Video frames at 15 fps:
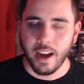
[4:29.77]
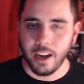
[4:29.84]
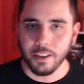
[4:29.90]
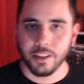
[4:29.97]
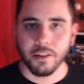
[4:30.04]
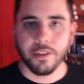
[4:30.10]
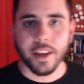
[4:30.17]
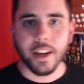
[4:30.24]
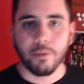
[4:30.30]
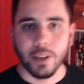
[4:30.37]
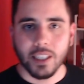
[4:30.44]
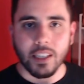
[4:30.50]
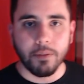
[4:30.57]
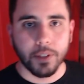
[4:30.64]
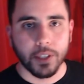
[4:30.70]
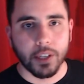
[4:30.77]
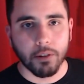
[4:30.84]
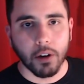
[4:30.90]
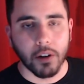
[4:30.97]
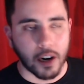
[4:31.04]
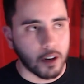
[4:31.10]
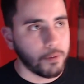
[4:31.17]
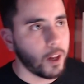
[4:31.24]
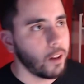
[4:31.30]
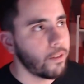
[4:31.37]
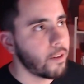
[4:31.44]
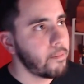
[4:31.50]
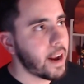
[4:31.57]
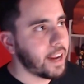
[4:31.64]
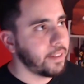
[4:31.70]
I also think Resident Evil 0, out of all of
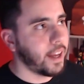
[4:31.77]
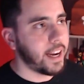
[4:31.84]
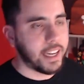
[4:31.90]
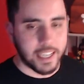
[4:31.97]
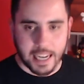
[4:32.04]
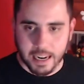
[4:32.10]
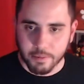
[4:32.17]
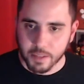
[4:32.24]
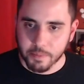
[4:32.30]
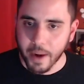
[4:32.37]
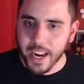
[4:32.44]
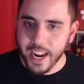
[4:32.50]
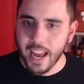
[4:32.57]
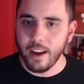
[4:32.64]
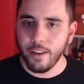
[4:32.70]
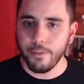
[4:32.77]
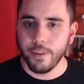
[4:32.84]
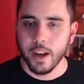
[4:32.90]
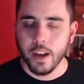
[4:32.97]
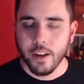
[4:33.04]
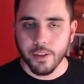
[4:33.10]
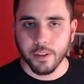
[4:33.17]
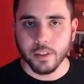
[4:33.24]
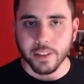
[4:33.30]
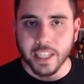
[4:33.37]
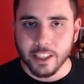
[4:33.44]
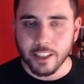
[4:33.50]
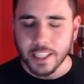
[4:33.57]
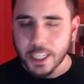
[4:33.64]
the mainline games, might have the least